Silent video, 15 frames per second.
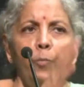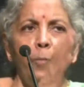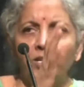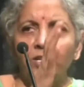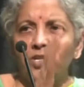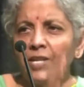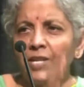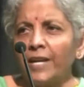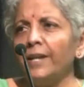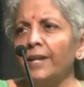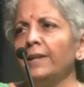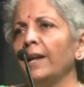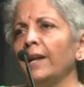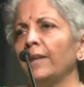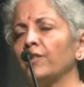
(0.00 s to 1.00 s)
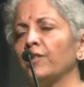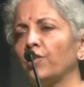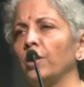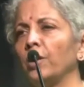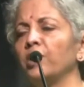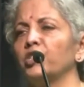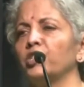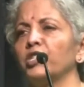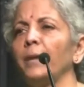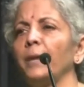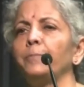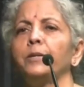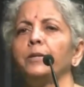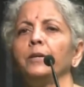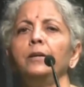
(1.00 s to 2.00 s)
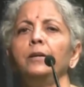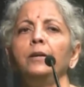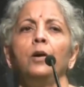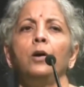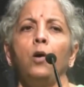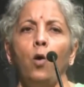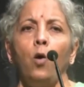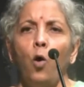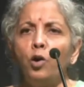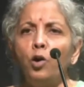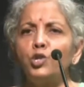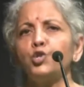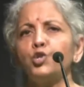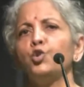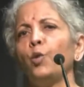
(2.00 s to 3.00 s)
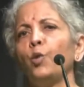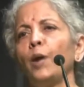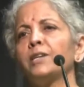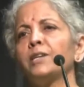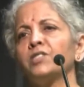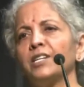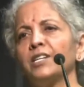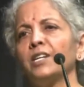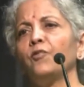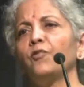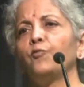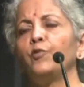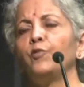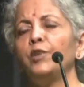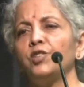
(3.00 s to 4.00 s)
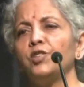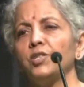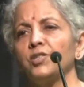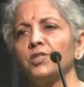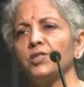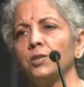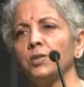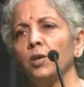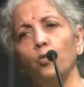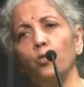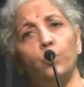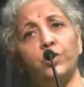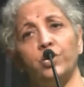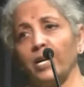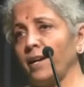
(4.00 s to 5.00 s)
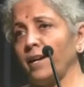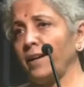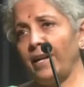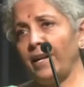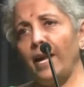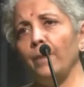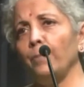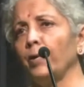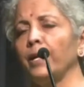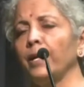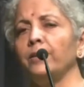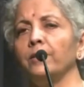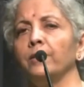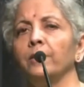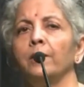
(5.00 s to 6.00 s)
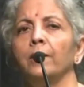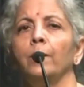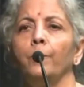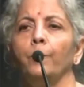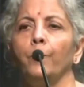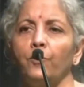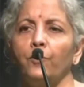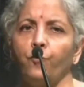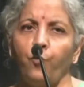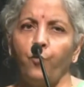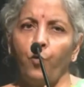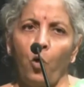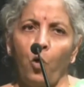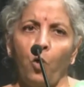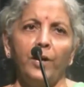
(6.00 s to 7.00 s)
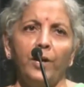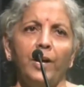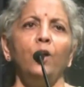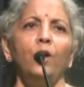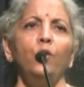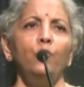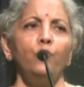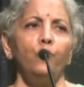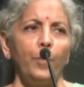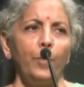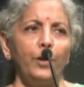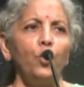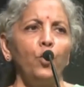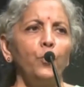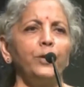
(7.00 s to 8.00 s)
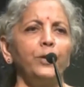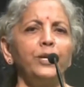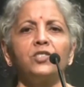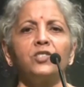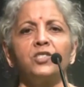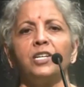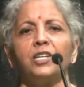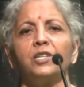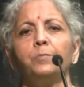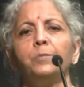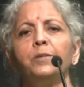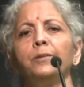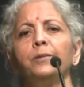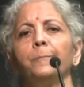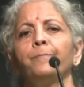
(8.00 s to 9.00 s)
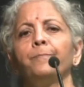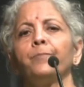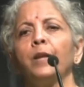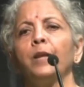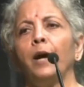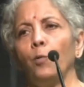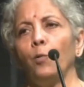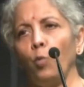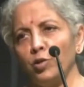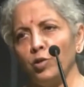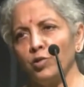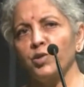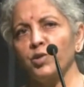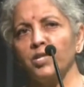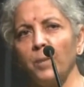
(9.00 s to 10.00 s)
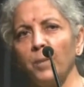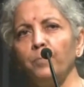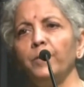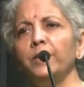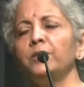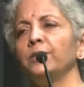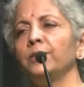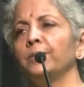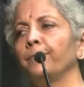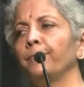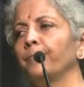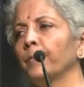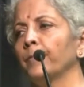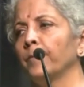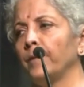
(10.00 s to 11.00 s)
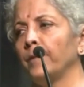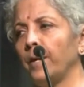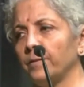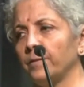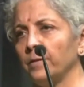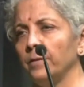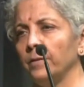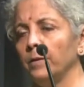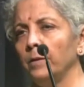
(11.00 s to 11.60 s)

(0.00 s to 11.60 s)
my second and the third chapter also has enough features which I can elaborate, but for now, for my opening statement, I want to submit that